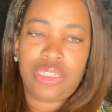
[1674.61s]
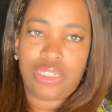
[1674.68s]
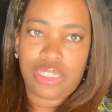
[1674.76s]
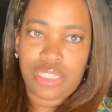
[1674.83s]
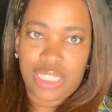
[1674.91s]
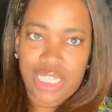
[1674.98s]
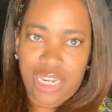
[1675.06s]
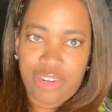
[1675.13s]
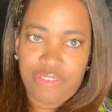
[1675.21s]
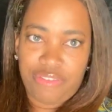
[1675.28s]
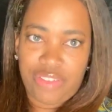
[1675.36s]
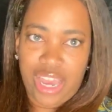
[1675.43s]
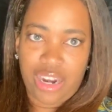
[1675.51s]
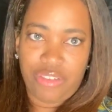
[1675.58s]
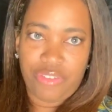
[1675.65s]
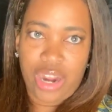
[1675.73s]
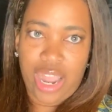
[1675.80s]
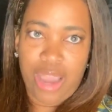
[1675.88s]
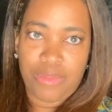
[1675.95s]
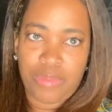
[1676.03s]
to the skin and fat of your
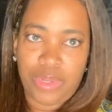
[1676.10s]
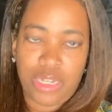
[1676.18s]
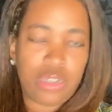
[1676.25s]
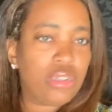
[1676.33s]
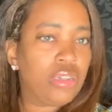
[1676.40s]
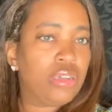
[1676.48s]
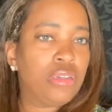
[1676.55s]
abdomen